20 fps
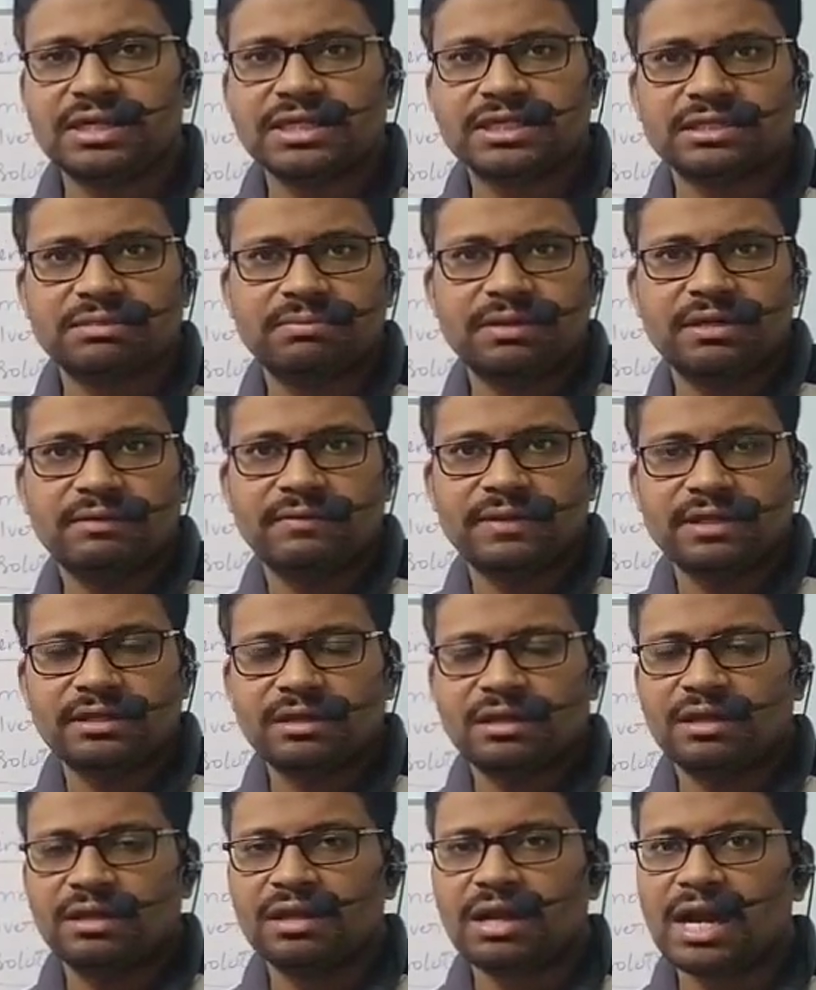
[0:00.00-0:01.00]
test
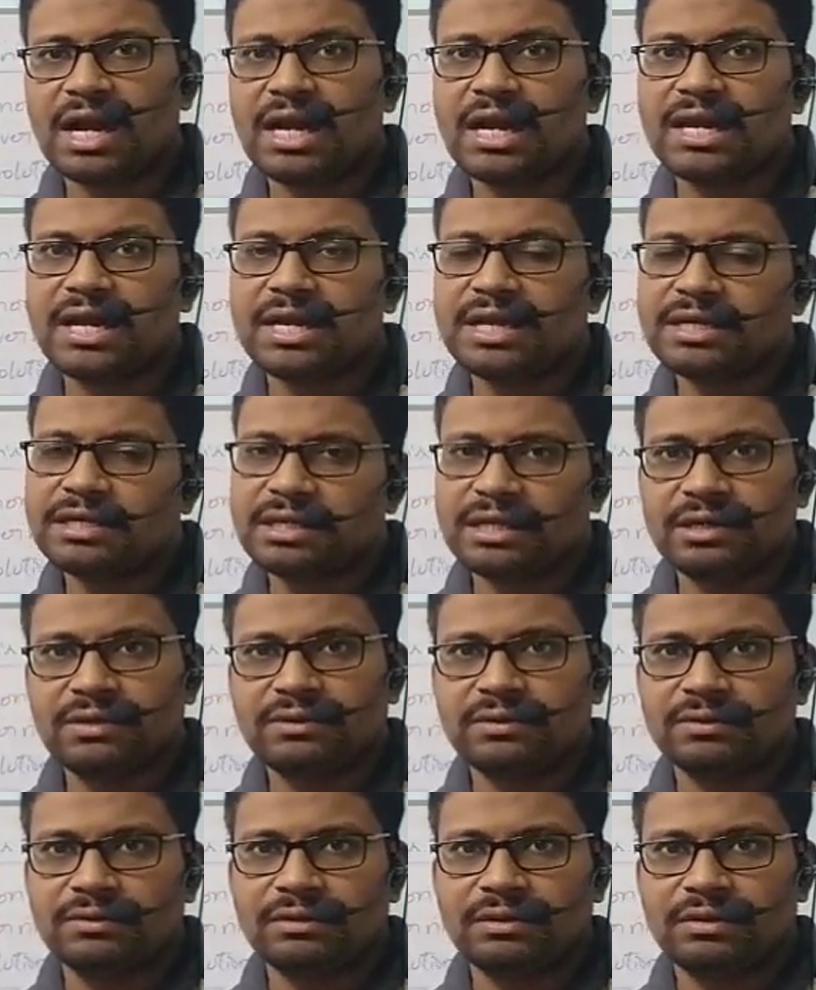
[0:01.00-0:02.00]
between aldehyde and
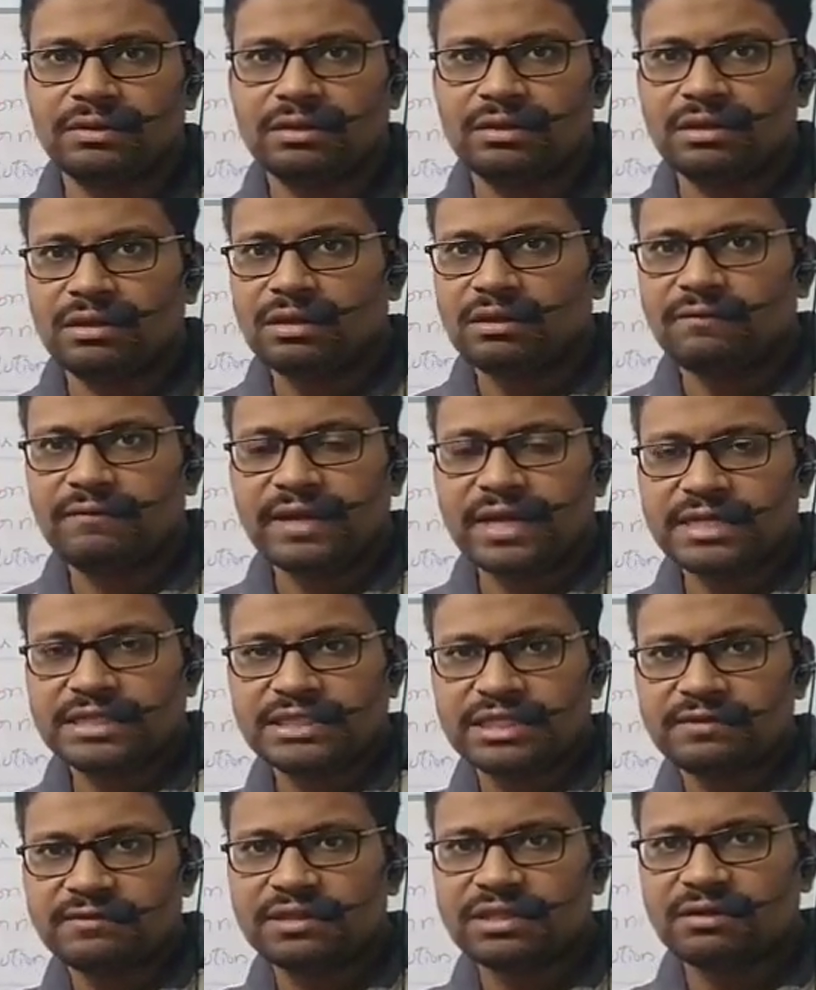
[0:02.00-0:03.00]
ketone. We can
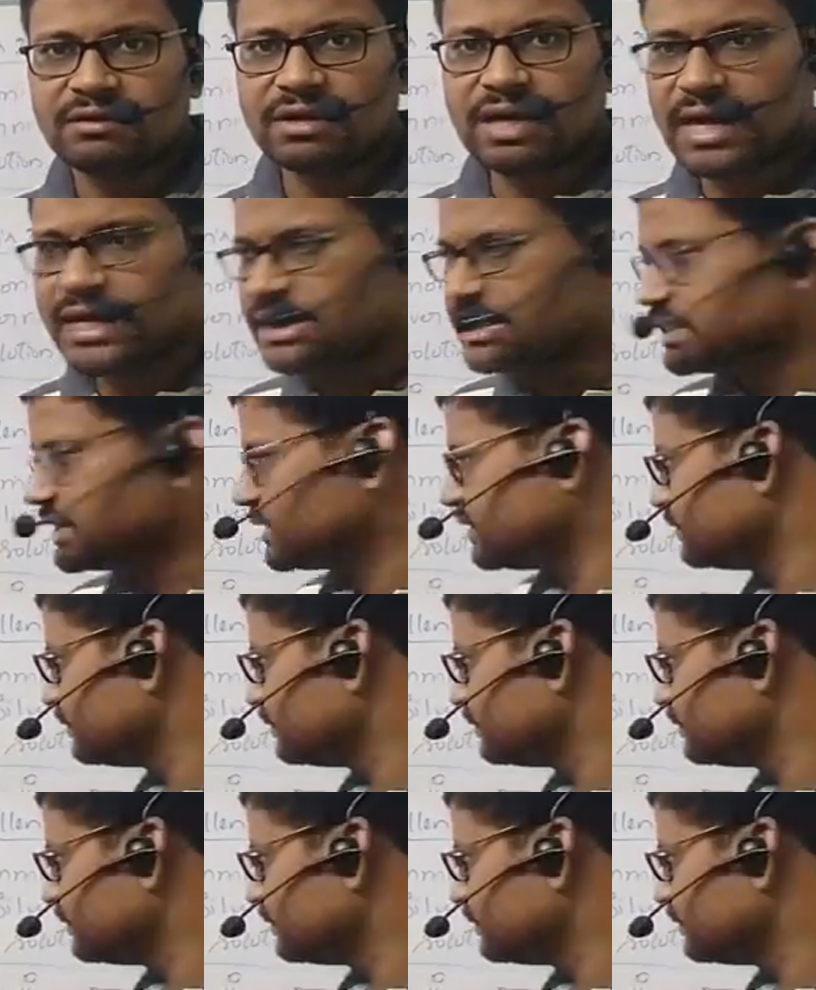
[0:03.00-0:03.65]
see with our eyes.